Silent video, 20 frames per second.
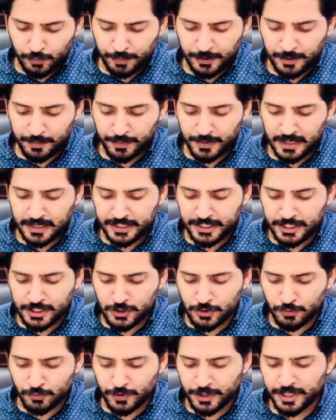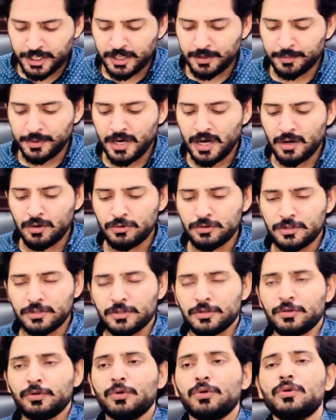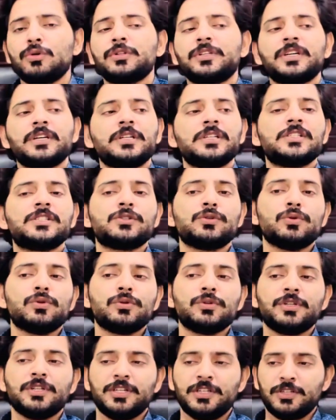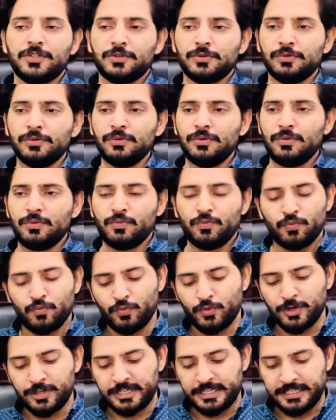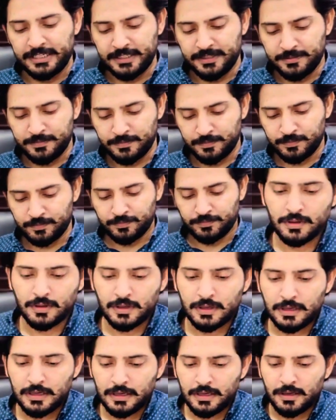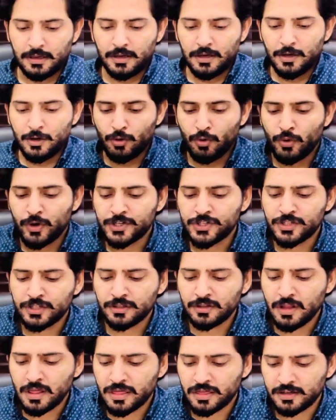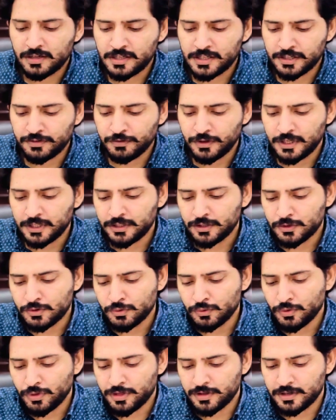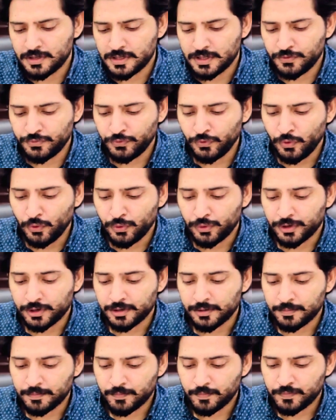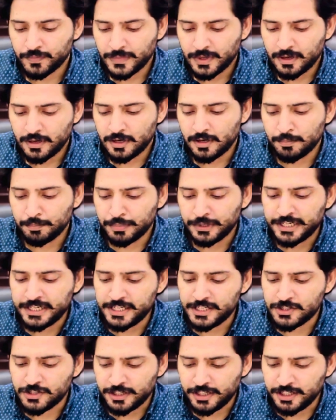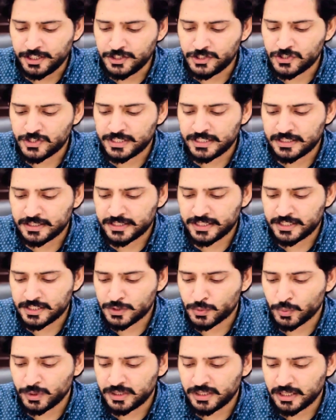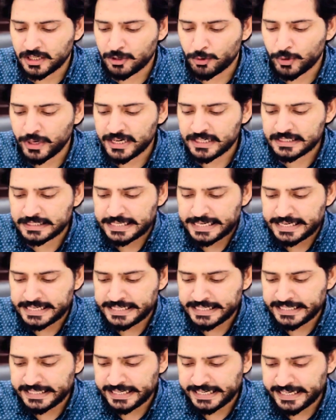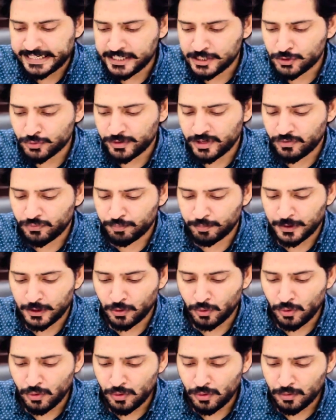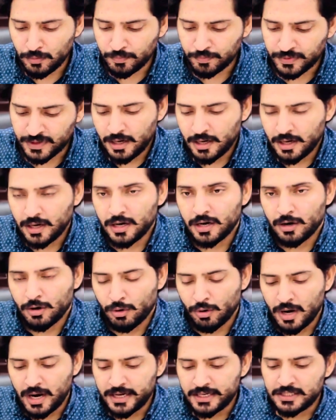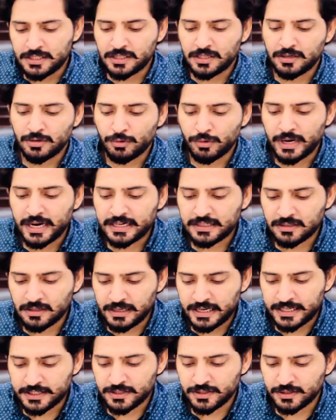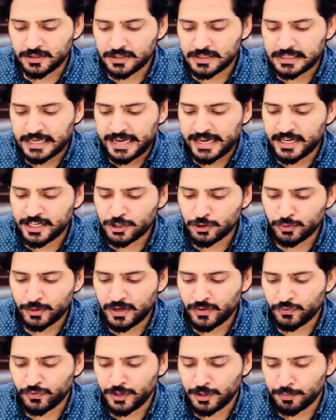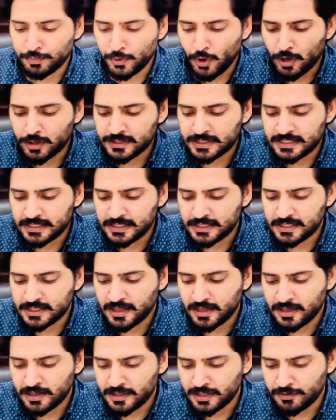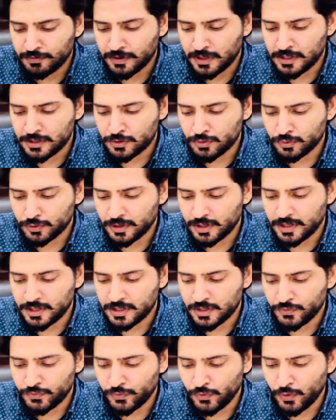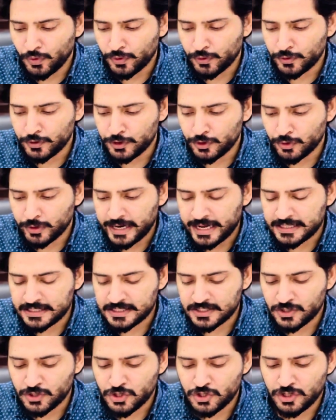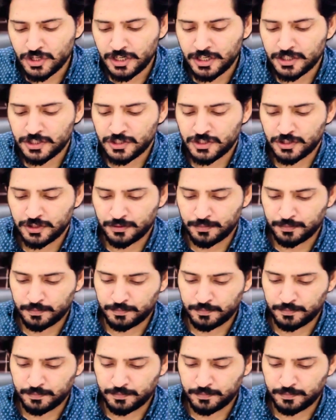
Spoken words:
people need to worry about. No, there is no need to worry. Question 31 to 34. Complete each sentence with the correct ending A to F below. Write correct letters A to F in boxes 31 to 34 on your answer sheet.